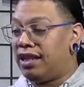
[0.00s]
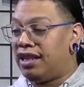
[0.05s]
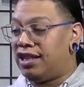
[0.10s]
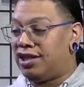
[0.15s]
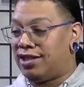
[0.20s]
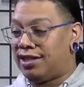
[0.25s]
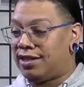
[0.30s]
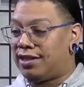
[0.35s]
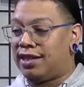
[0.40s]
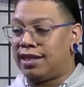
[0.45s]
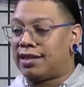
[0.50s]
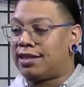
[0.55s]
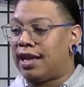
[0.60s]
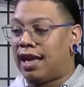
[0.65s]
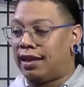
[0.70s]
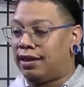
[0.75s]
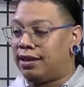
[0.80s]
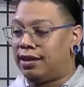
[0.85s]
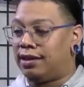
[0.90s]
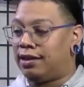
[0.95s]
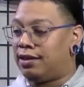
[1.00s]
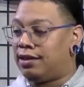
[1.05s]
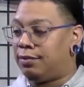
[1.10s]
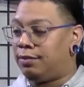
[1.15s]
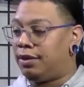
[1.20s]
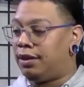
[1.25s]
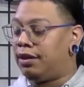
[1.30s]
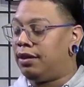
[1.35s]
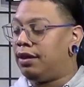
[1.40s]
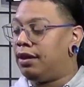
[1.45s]
It just does not look good to
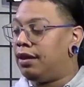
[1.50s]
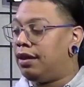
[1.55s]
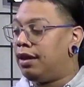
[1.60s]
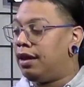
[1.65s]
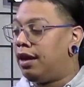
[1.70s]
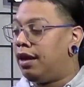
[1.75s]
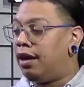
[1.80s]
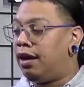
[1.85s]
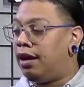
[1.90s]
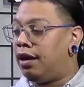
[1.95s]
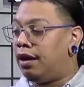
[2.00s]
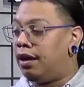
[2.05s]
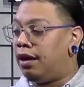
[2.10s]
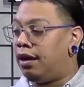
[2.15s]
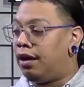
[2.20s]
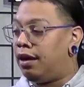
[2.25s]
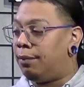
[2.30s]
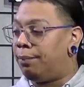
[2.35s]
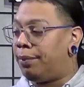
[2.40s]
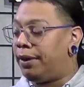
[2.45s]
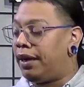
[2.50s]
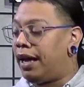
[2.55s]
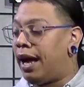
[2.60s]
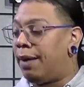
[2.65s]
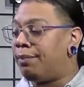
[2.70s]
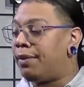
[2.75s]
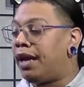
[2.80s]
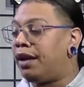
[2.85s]
me. Uh, but I'm